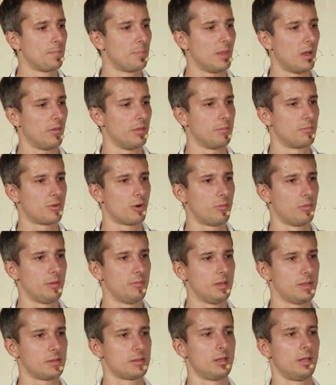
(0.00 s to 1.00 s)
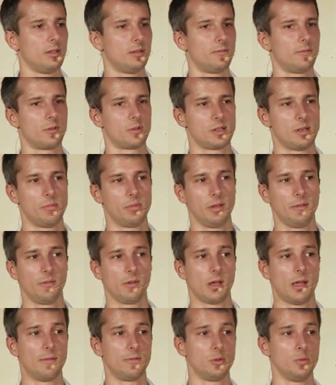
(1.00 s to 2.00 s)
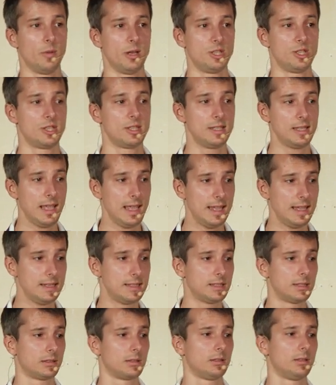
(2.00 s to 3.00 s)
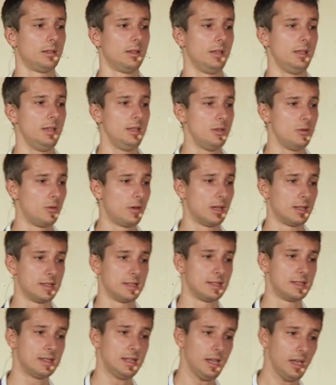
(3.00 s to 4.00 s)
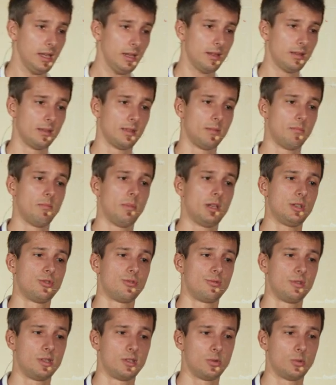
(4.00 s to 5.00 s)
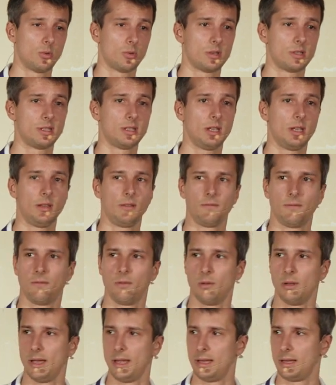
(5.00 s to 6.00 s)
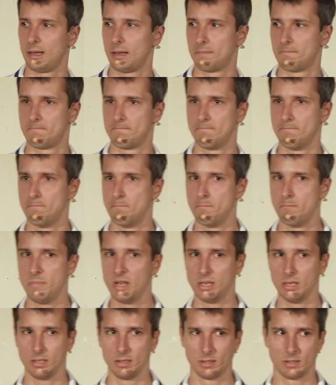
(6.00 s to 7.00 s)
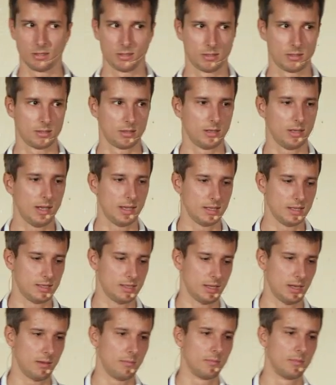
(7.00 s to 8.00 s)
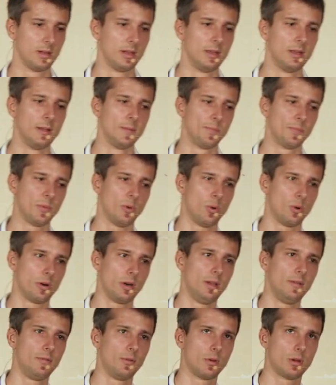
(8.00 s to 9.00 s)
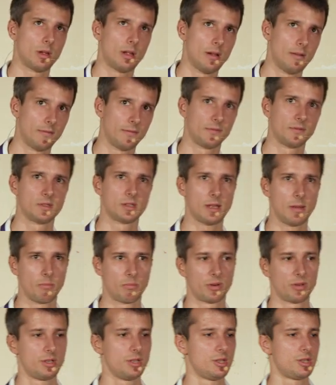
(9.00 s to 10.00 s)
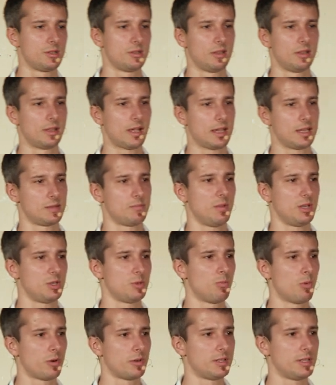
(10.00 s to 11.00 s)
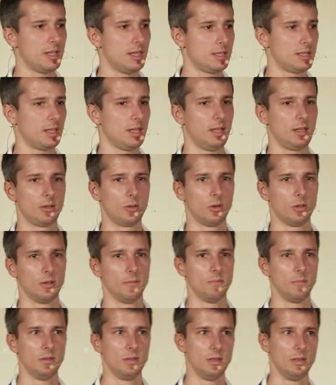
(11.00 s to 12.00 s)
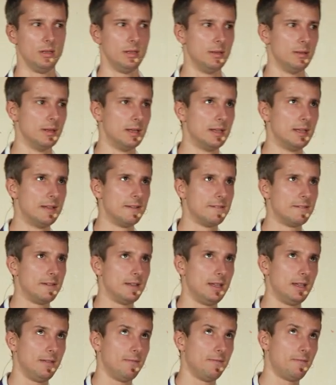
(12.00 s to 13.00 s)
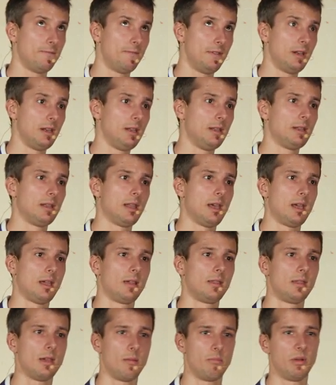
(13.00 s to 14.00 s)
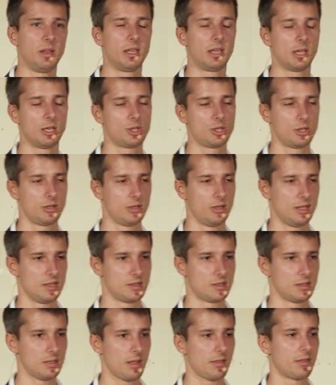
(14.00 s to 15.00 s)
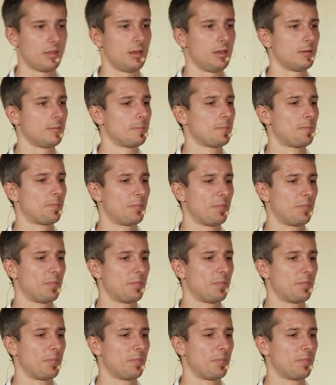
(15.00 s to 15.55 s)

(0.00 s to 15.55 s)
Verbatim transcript: Now the problem is that, for example, if you have too much state, you can stay in the batch restore state for like minutes at a time. Or if you have some partition that has much more data, it's gonna be feeling like the application does nothing